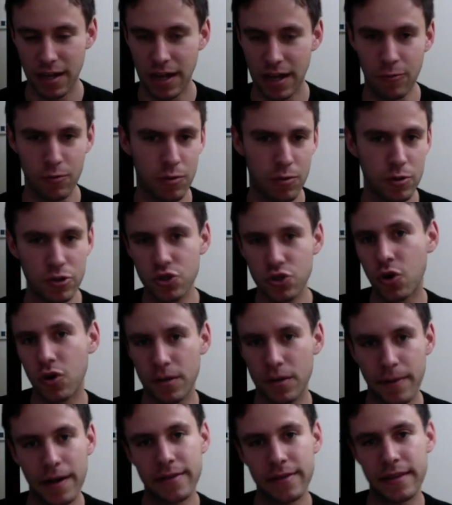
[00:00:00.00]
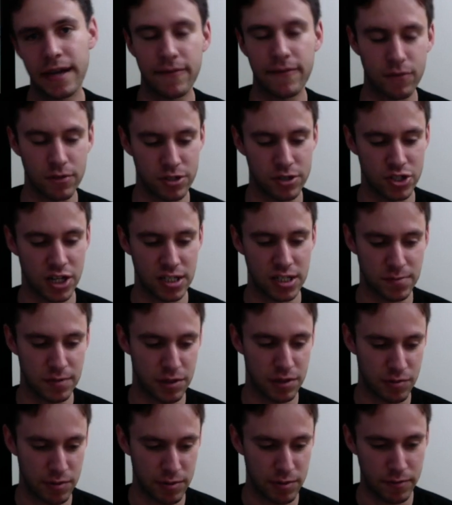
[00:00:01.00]
We'll talk about that for the Child's
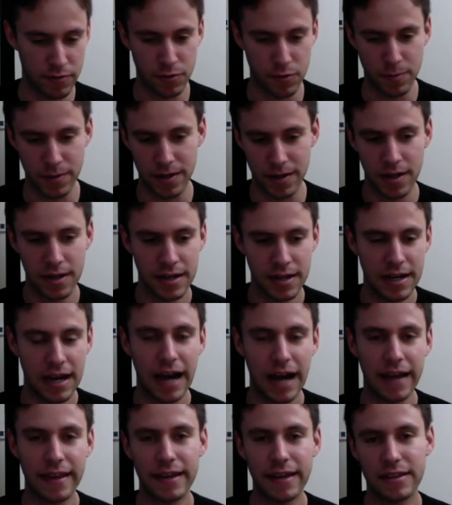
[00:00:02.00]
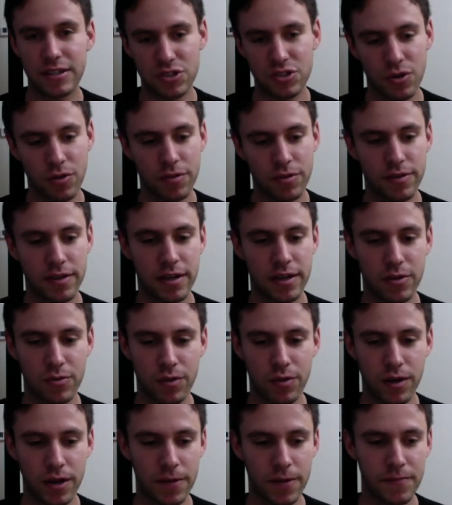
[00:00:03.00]
Play 3 review, but I like this whole thing
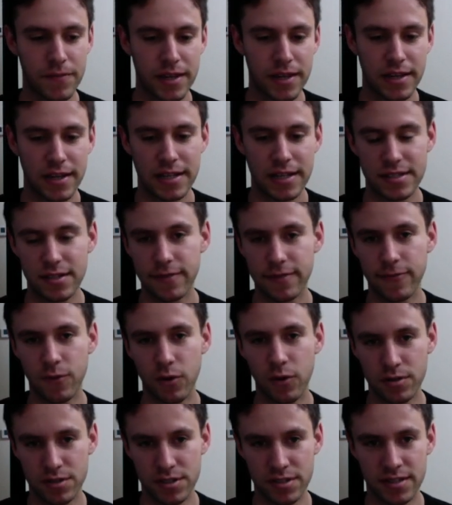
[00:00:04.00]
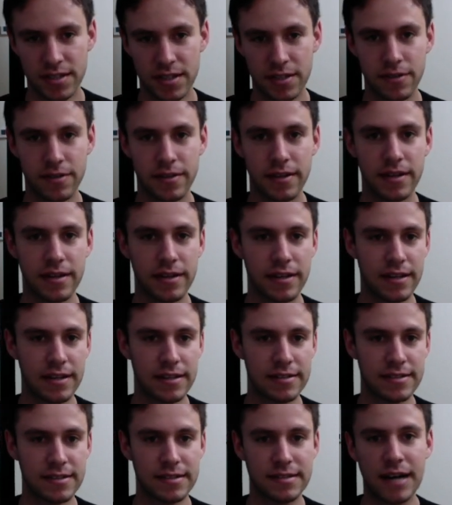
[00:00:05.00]
where he's in a foster center, then
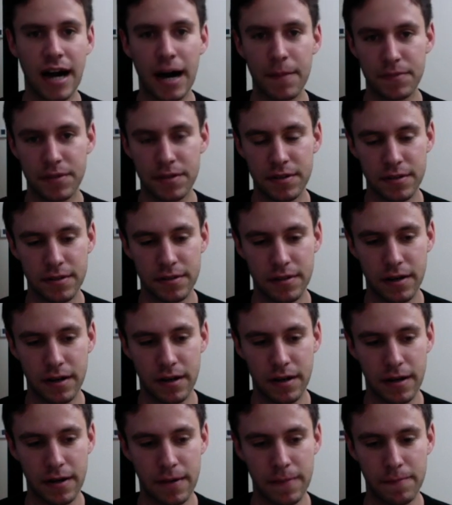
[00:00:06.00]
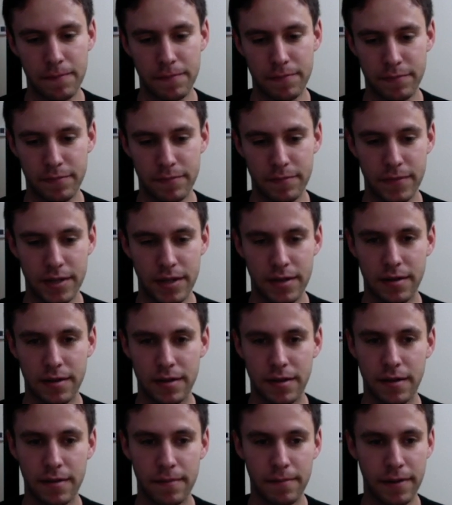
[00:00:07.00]
he's adopted
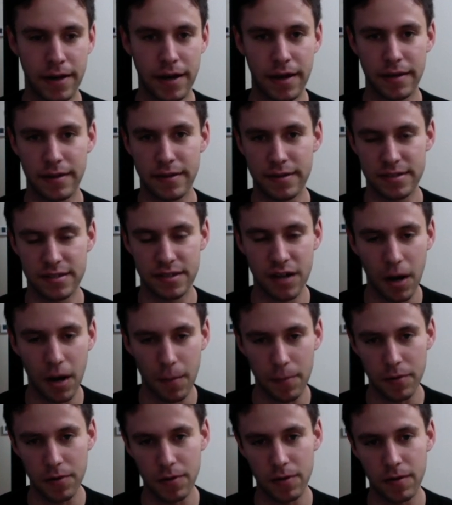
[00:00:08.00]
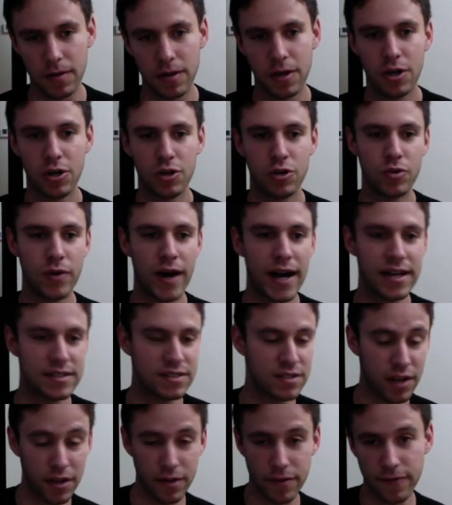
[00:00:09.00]
by this couple who has
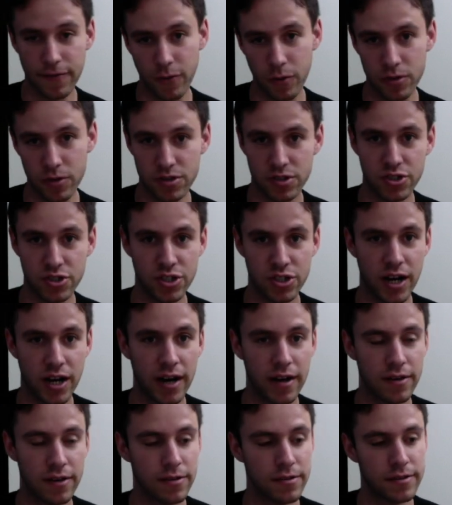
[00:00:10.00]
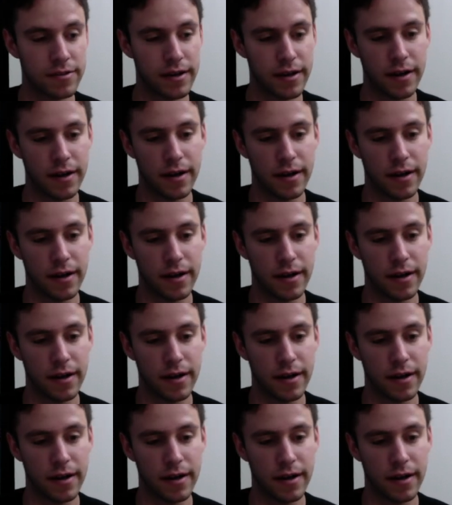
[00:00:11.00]
another foster child.